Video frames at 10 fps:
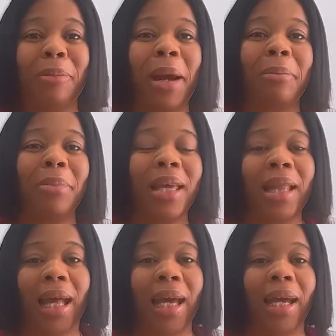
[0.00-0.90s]
It might be
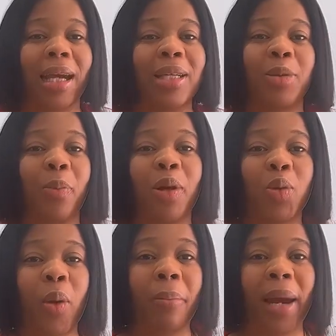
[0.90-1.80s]
like a
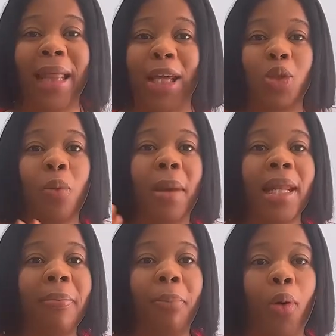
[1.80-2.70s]
sprint whereby there's so
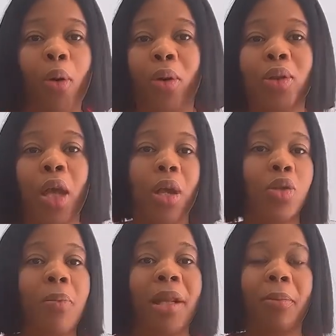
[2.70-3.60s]
many bugs,
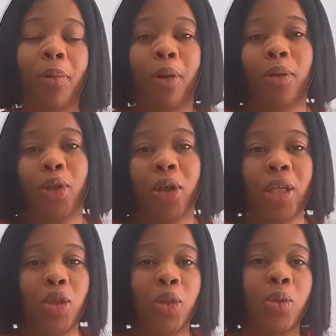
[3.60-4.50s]
so many production
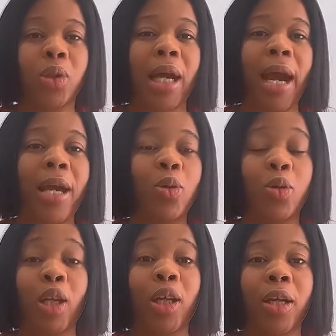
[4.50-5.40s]
issues. I
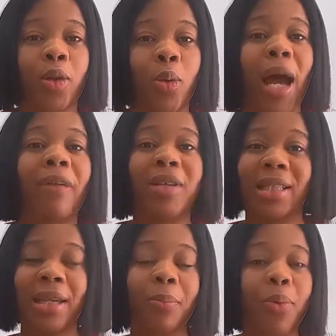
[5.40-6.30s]
usually have a
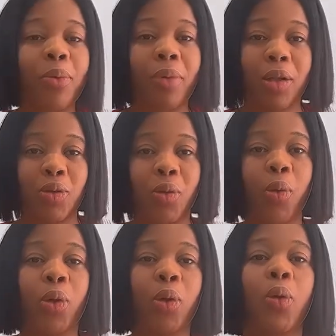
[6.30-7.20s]
simple
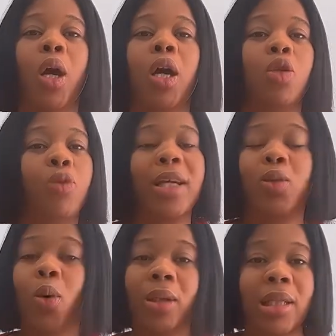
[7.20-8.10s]
retro, try
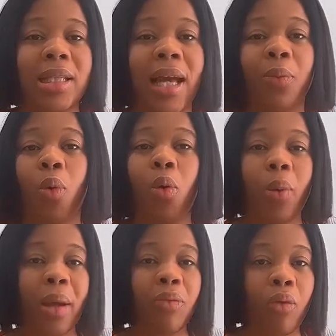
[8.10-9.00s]
to understand what
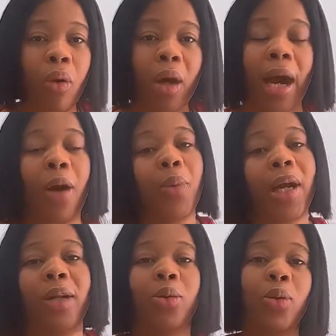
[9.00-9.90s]
went wrong, how we
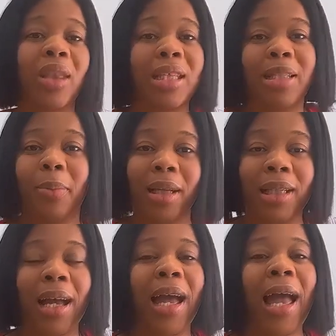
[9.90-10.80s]
can do things
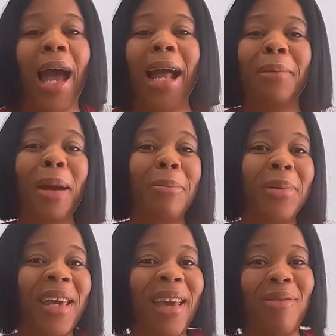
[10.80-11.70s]
better. And it might
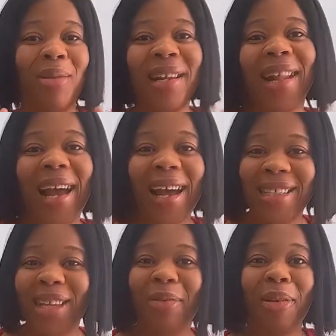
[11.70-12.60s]
be a
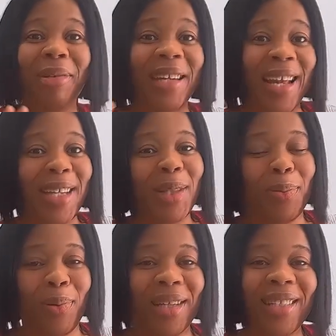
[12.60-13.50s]
relaxed and very nice
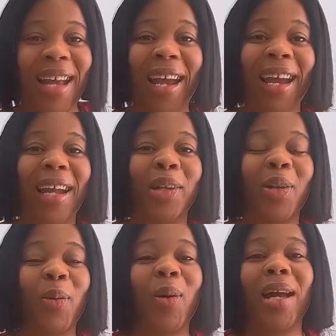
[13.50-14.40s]
sprint. I
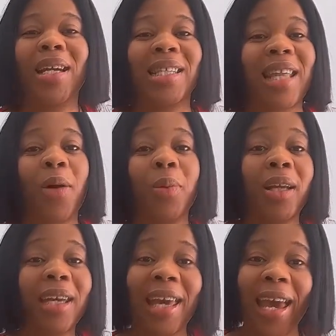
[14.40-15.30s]
can start with
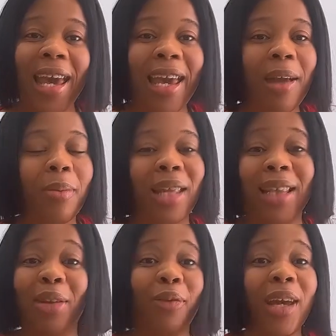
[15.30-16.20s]
a game. There are
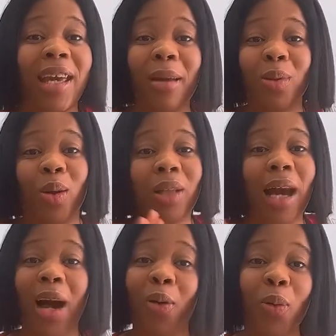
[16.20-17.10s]
different games on
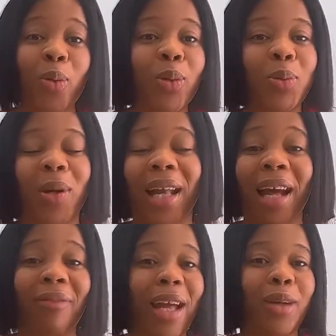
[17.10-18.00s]
Kahoot. We can
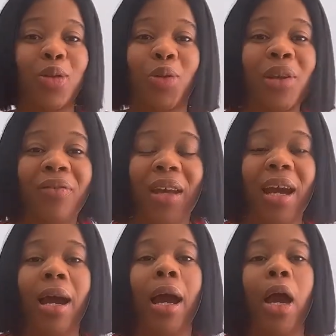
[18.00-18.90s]
have like
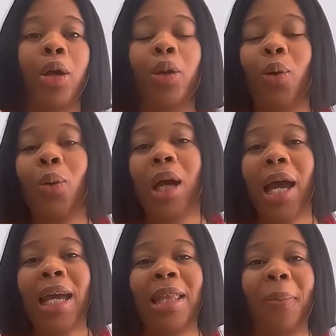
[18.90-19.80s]
trivia.
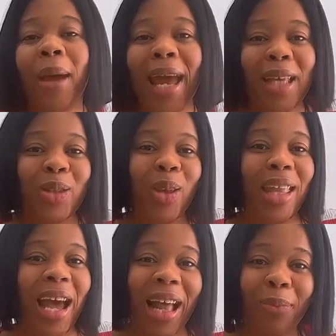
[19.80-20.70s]
It depends on
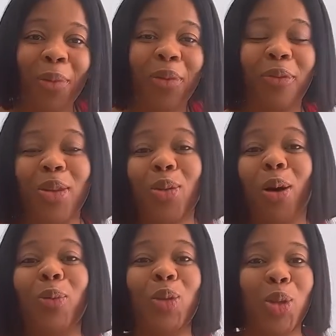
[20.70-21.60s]
the atmosphere. So I
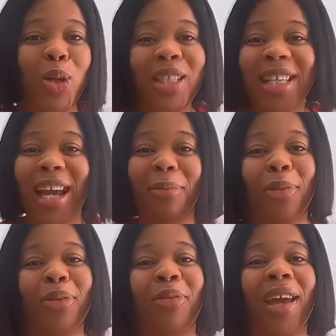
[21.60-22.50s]
will judge the
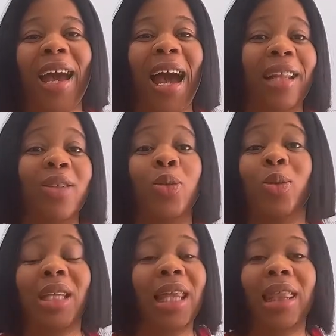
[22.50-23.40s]
atmosphere and
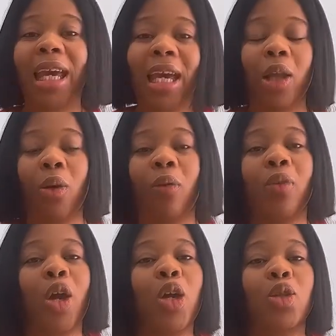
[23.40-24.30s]
start thinking of
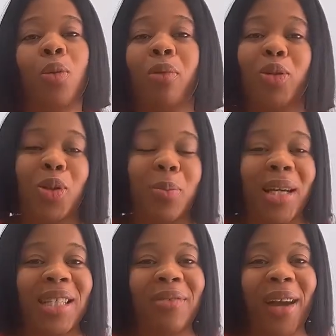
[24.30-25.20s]
some
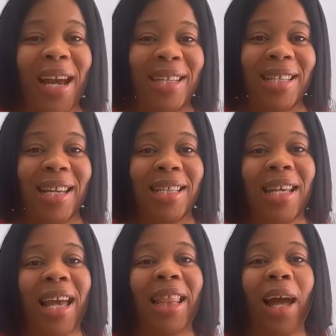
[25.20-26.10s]
retrospective ideas
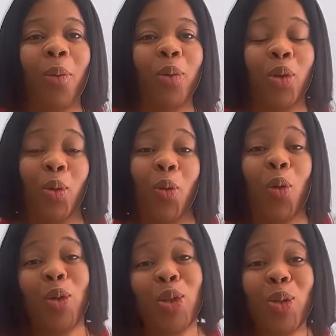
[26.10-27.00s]
that would
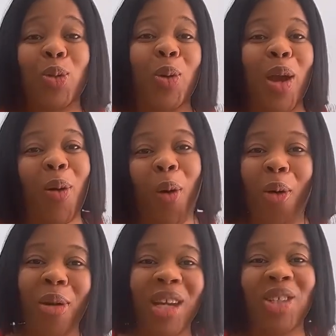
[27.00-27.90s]
continue to
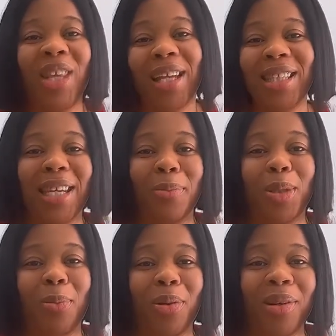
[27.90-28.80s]
encourage that team
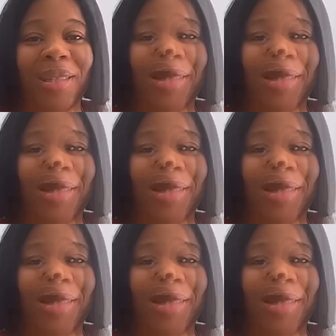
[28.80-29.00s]
spirit.